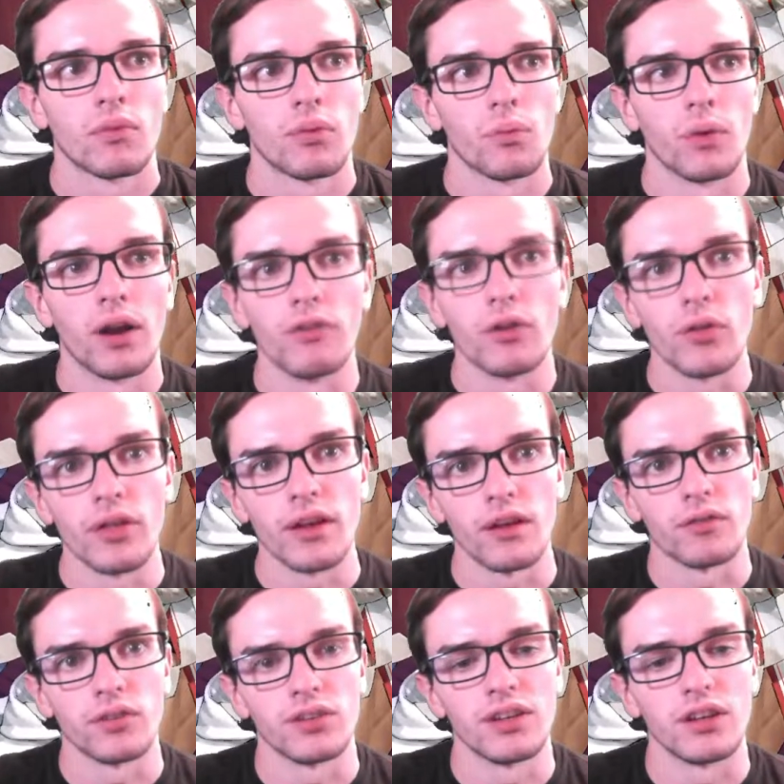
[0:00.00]
whenever you think of
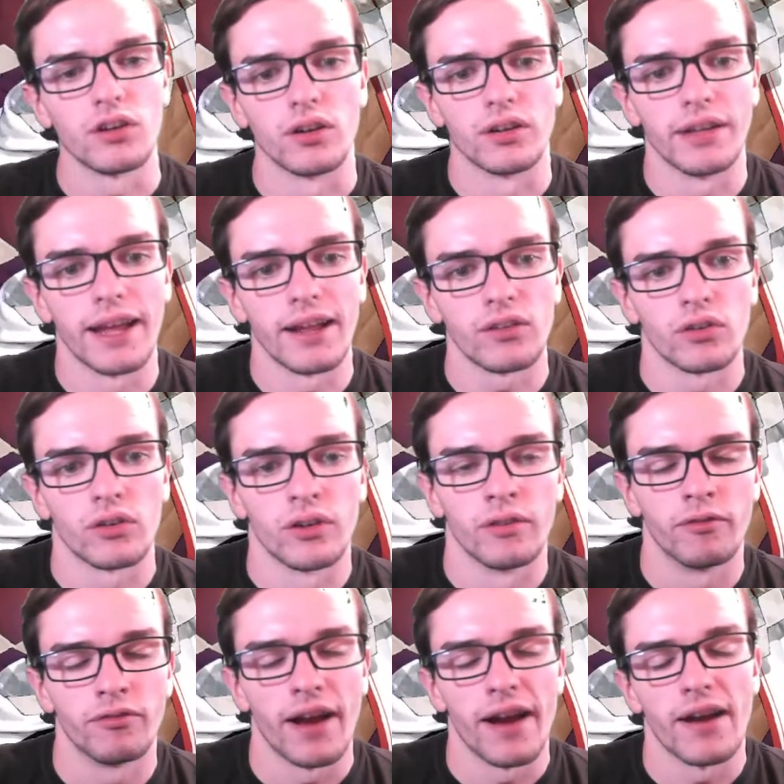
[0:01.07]
a singer or dancer in
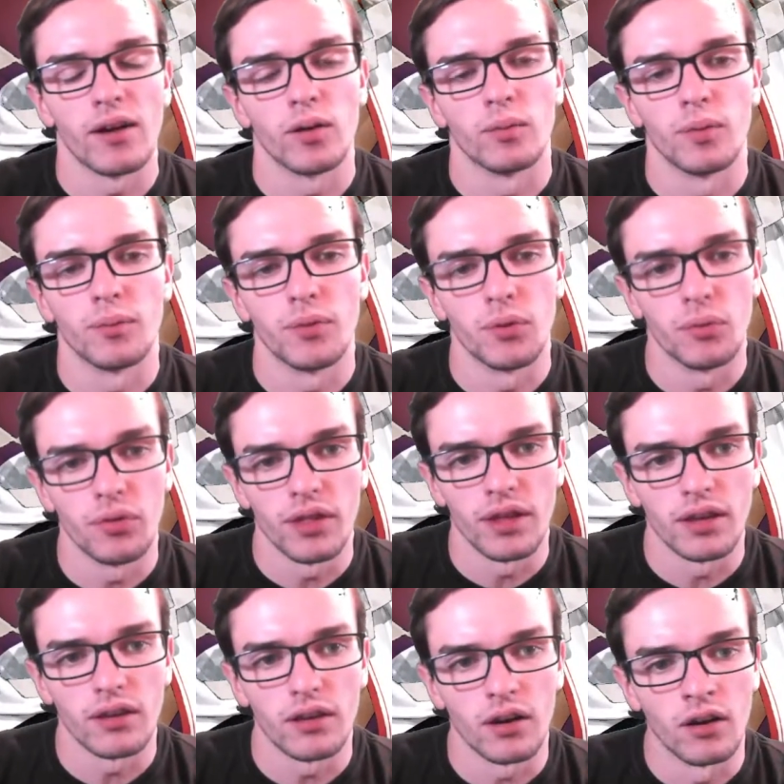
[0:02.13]
Fire Emblem, you
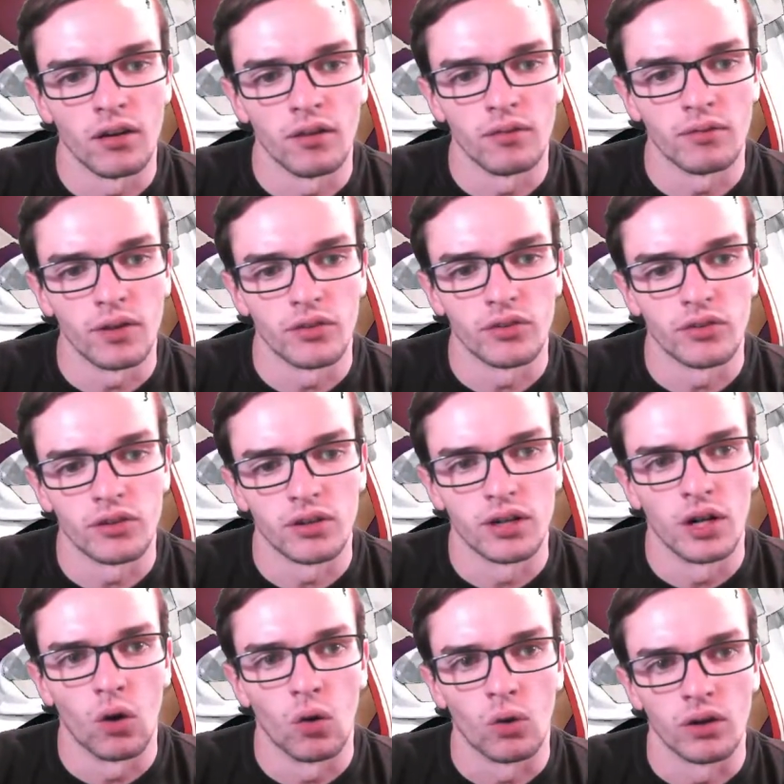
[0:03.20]
think of
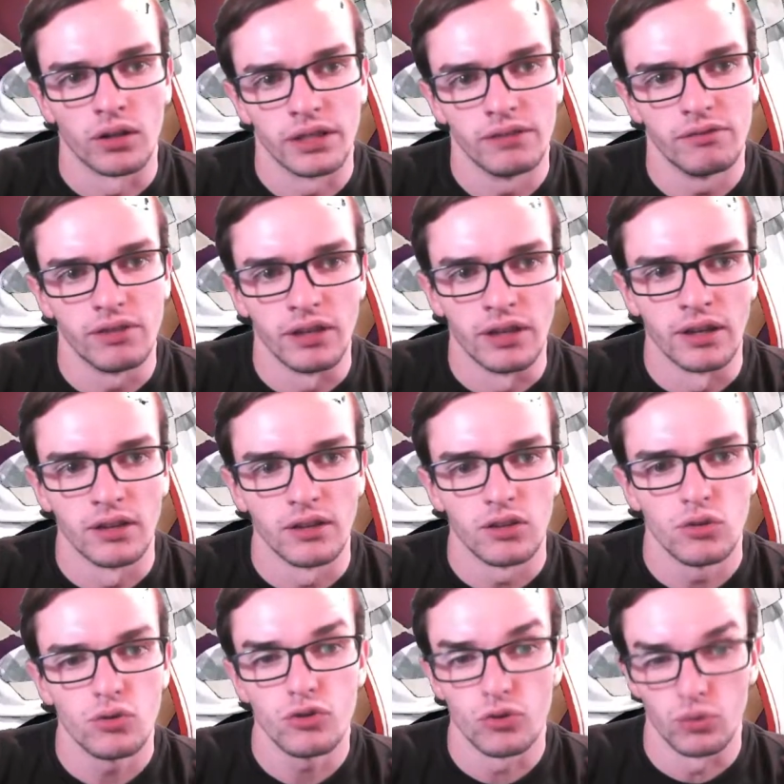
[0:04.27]
Azura or Olivia
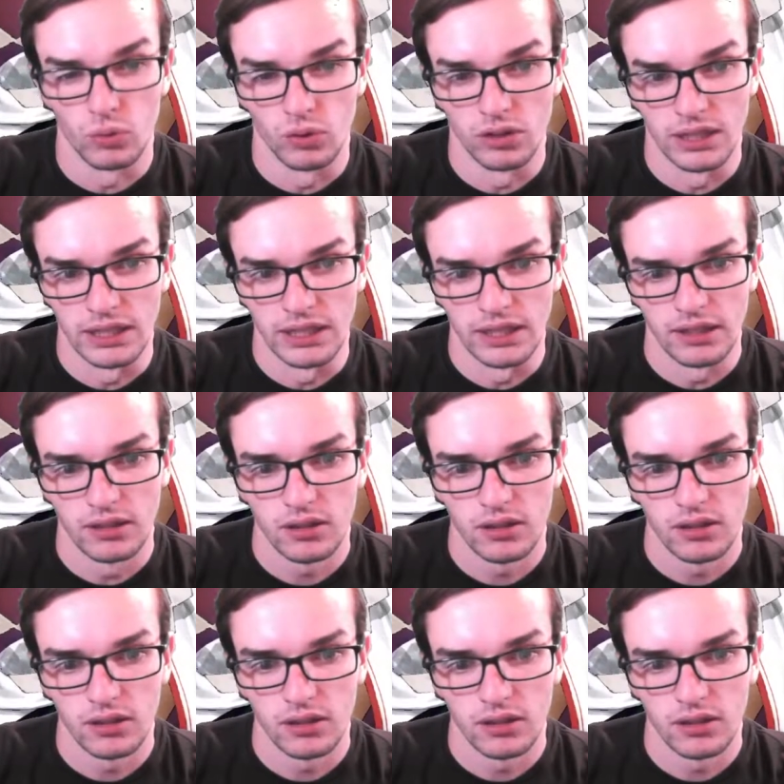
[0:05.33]
usually.